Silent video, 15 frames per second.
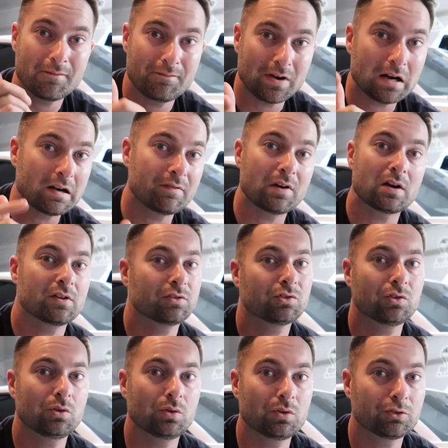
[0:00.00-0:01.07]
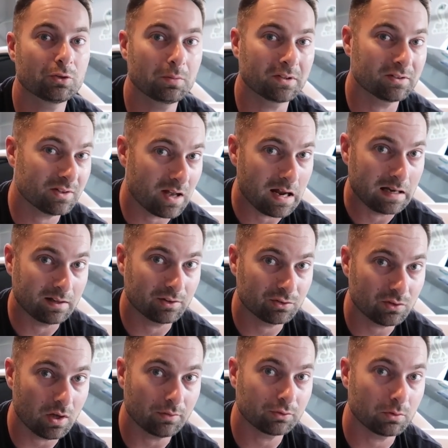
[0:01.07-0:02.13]
very, very soon, some exciting
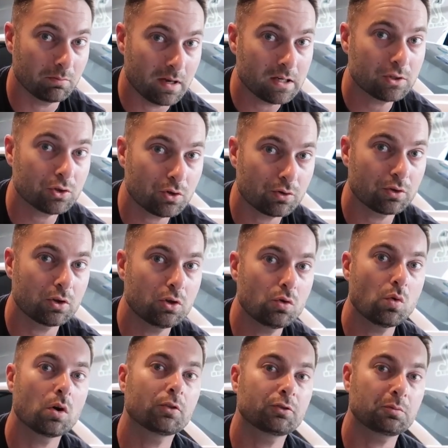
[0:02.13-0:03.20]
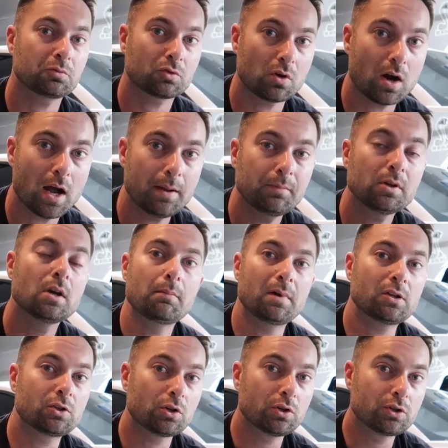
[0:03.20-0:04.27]
stuff. So make sure that you are subscribed.
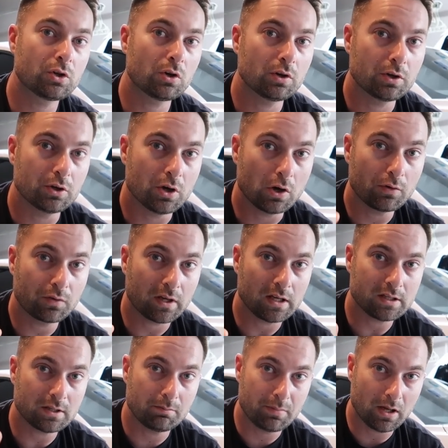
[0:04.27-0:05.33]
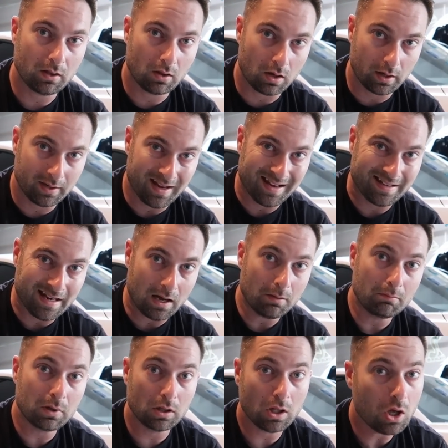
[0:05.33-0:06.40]
Make sure you turn your notification bell on
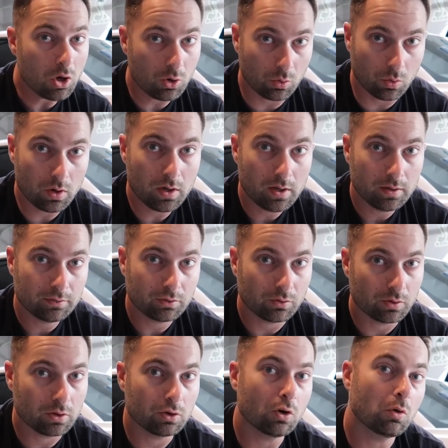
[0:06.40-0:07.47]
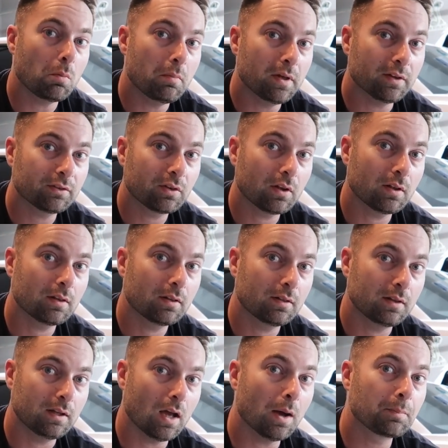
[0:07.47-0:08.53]
down below so that you don't miss
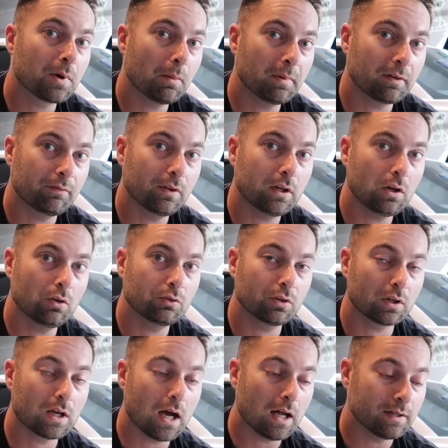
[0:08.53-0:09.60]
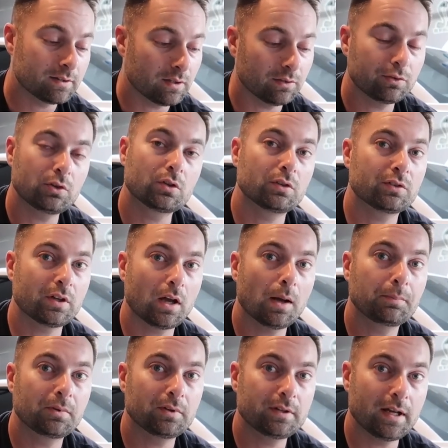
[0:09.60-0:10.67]
the upcoming videos and content so you can stay
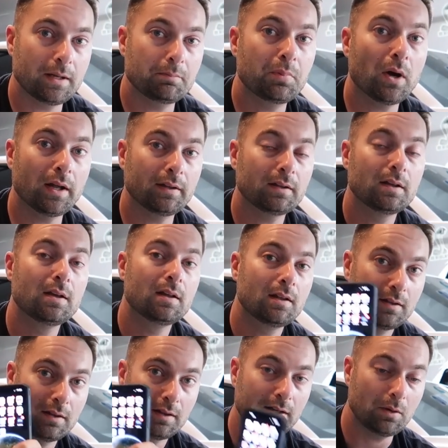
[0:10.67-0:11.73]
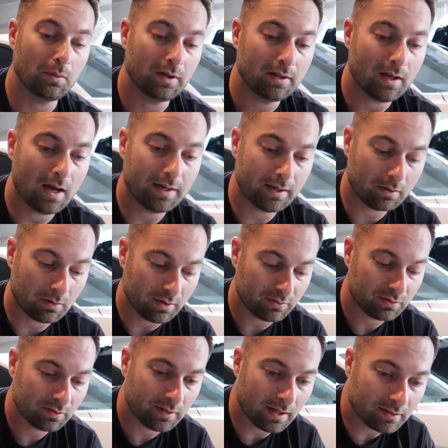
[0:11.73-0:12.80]
up to date. But Anyway, I
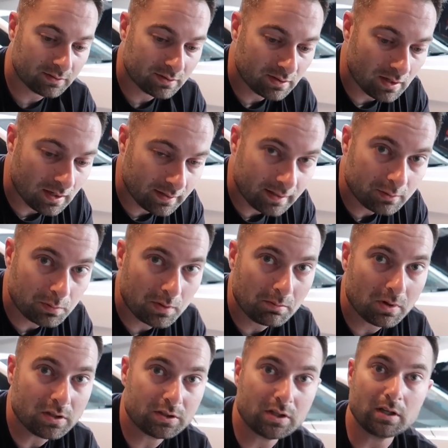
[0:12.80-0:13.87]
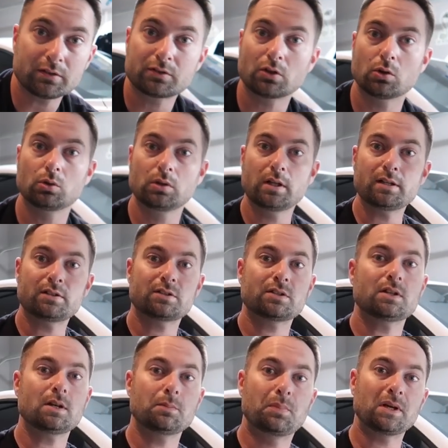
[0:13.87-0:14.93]
digress. That's uh, that's pretty much it. So let's
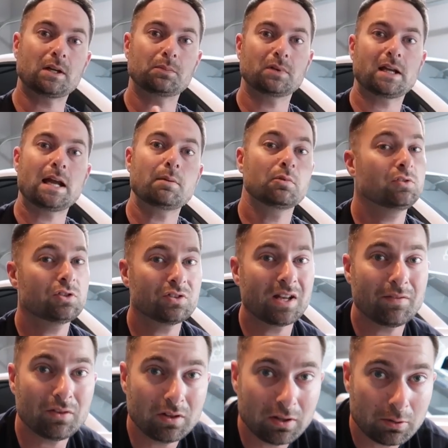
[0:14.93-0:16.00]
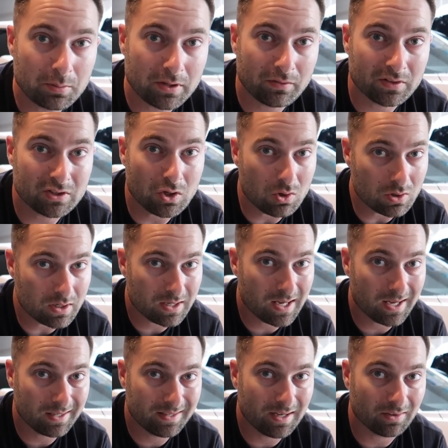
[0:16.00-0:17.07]
uh, pick up the camera. Let's just have a little bit of a talking
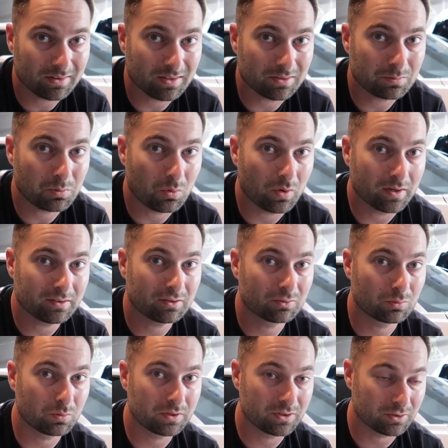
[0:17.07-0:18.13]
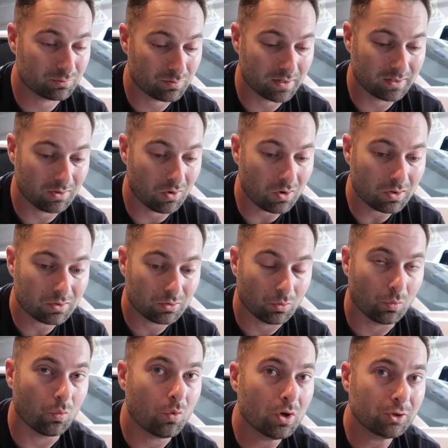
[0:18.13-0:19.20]
head now at this point since we just read the article.
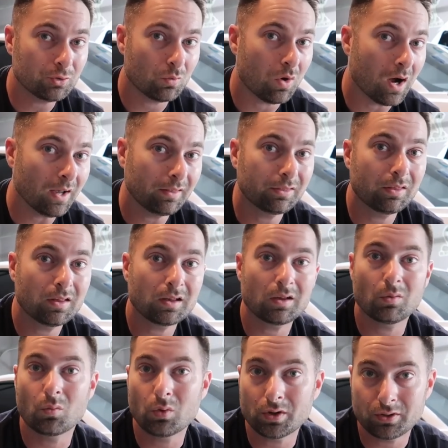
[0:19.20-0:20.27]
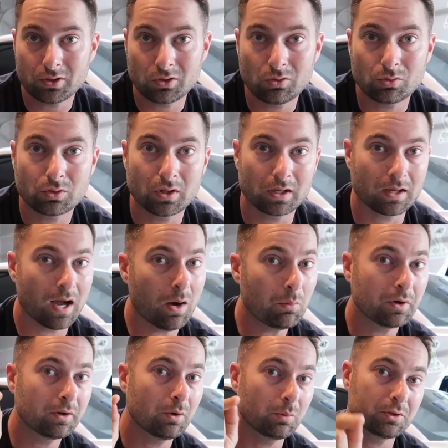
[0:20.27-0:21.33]
What do I think and what do you think? I
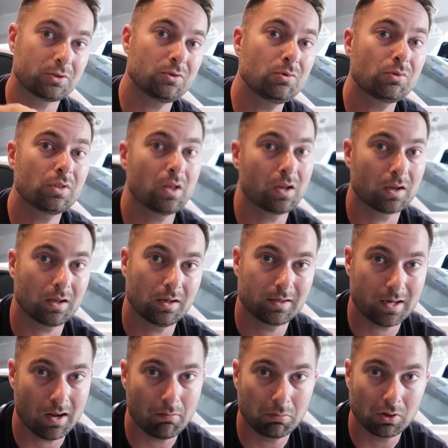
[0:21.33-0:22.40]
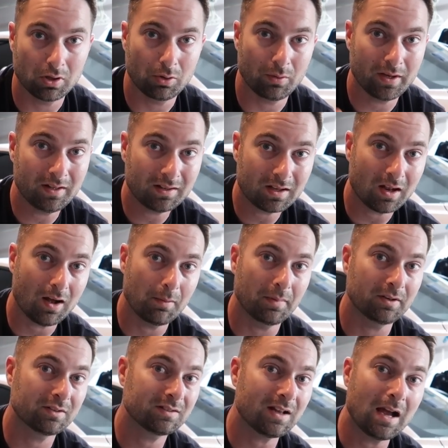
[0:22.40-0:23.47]
want to know what you think down below in the
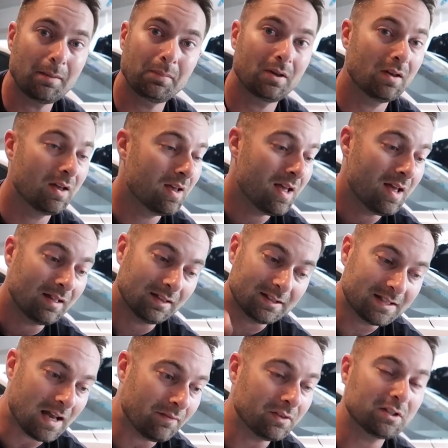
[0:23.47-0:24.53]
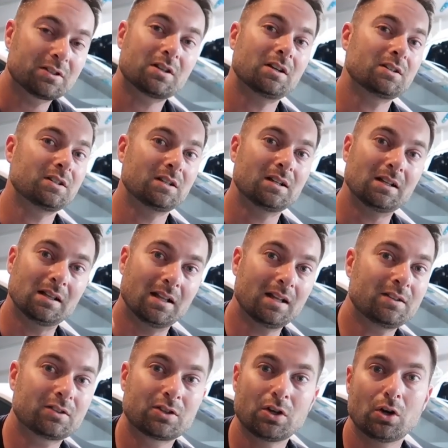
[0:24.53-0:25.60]
comments. Type, let's have a discussion.
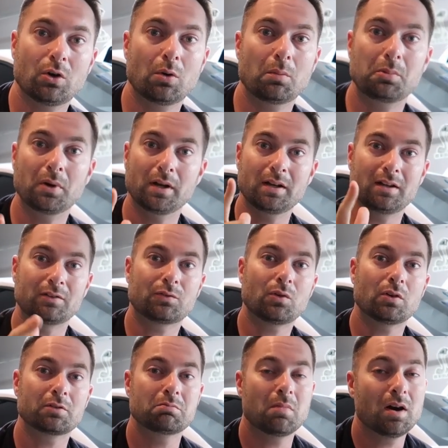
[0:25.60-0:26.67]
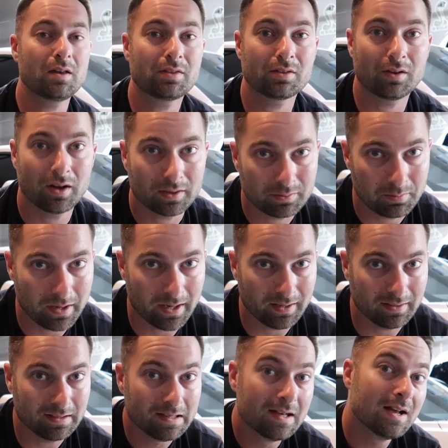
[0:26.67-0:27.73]
Let's go. But as far as my thoughts, man,